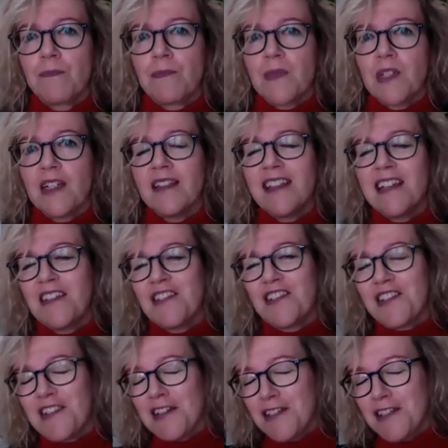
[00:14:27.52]
And that's
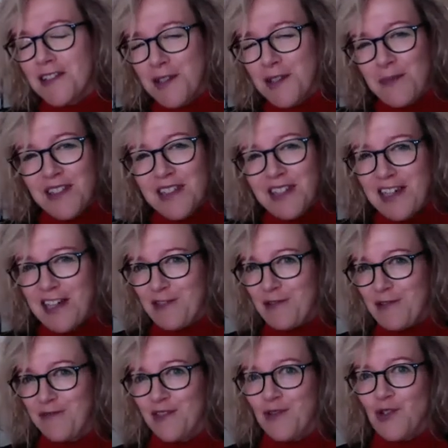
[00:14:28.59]
just the beginning of
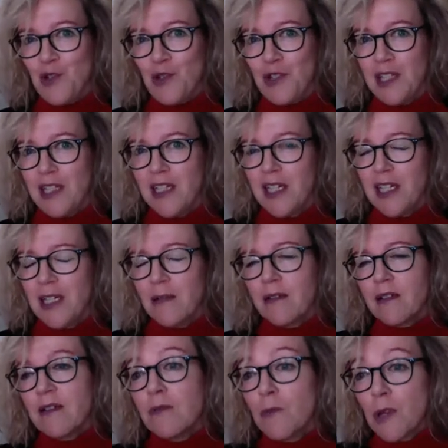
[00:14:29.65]
the journey.
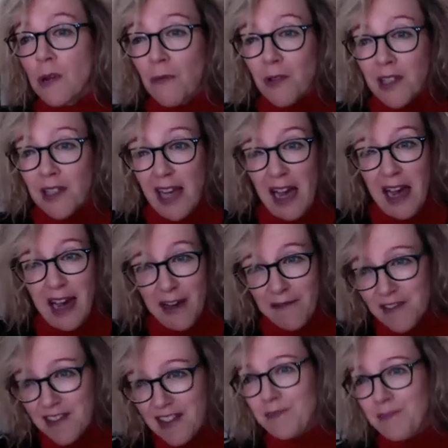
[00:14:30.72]
Because what I
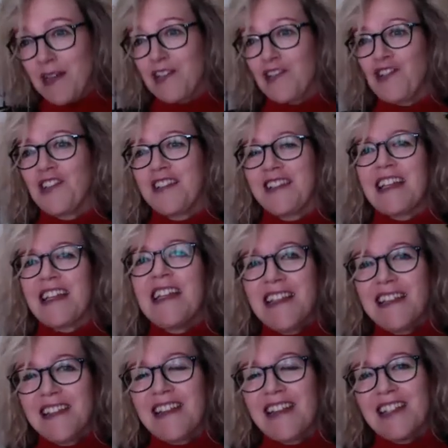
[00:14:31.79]
haven't mentioned
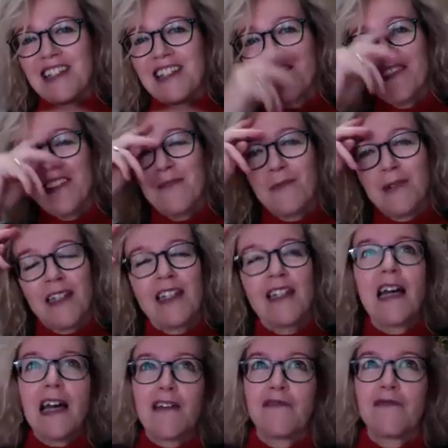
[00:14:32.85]
is actually, well, I
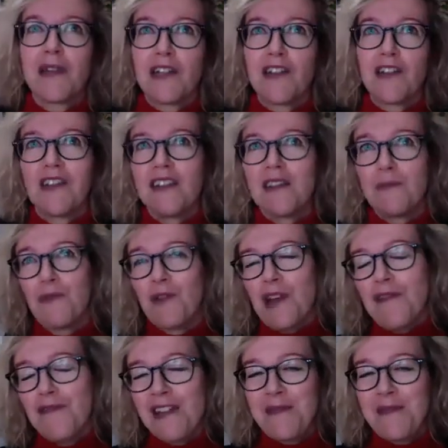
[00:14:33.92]
have mentioned it
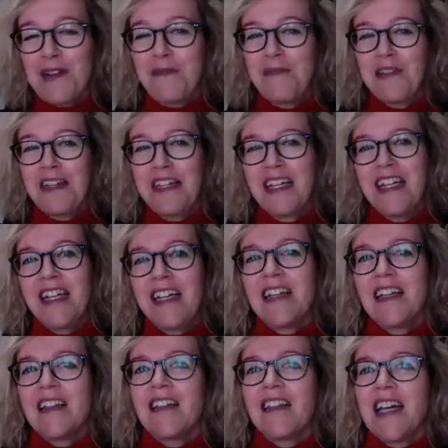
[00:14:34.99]
briefly maybe,
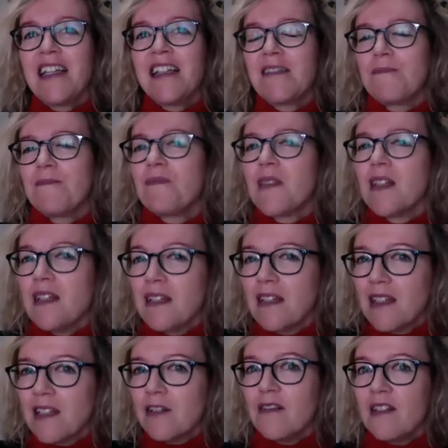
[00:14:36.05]
that
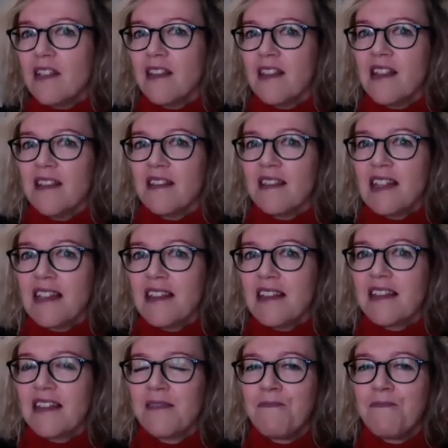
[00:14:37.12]
actually this is